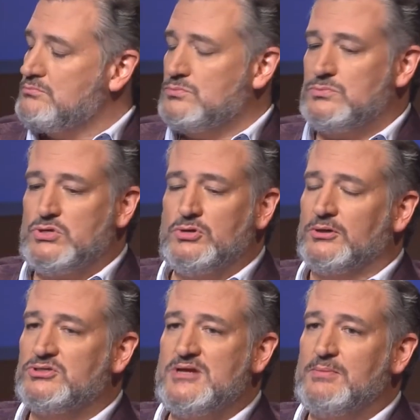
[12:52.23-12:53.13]
New
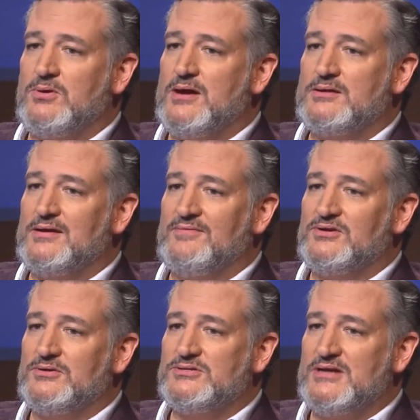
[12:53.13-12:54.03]
York's Democrat
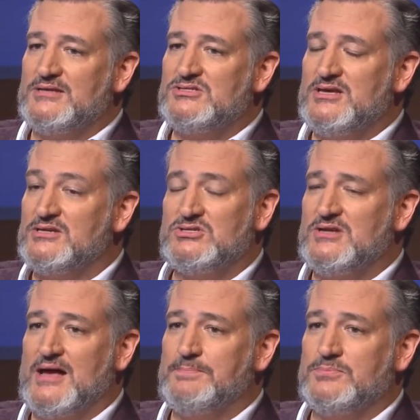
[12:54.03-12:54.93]
governor is not saying
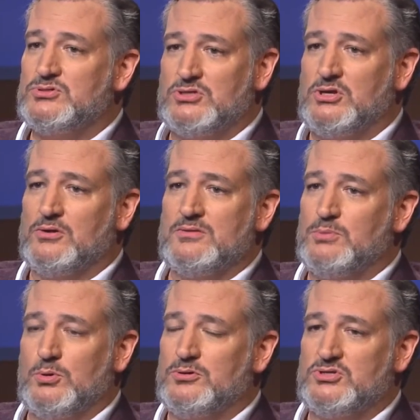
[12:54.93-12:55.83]
stop, secure the
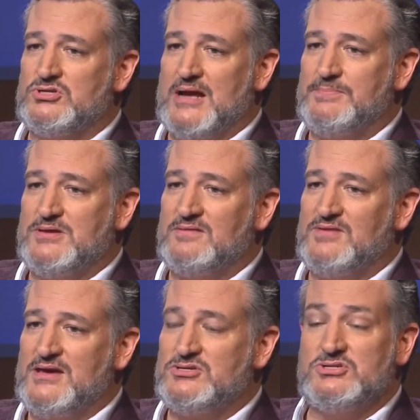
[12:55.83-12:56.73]
border, stop the
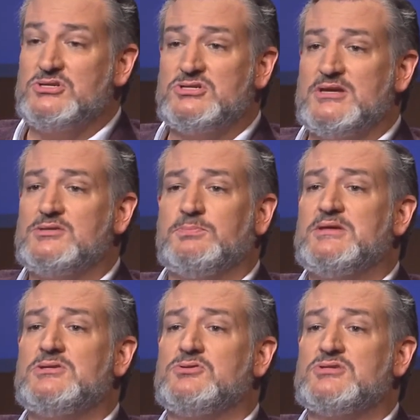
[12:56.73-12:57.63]
invasion. She's saying,
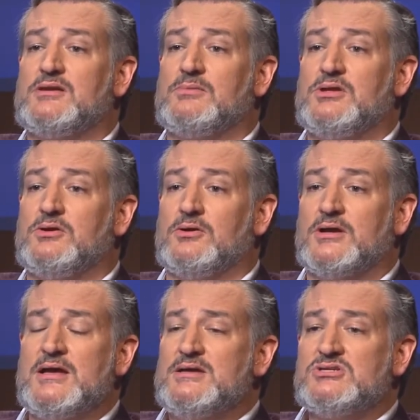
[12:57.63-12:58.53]
please don't send them to New York.
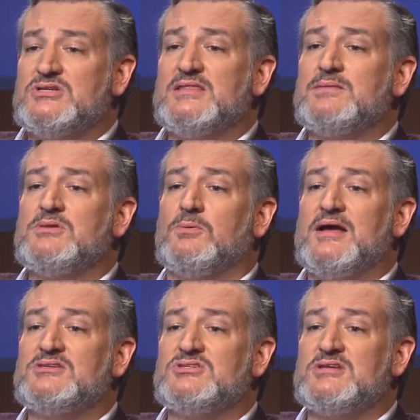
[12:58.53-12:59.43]
Send them to
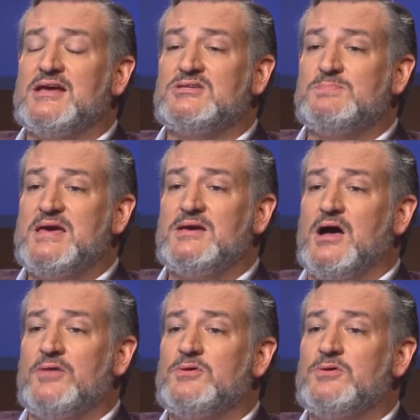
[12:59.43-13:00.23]
red states. Make other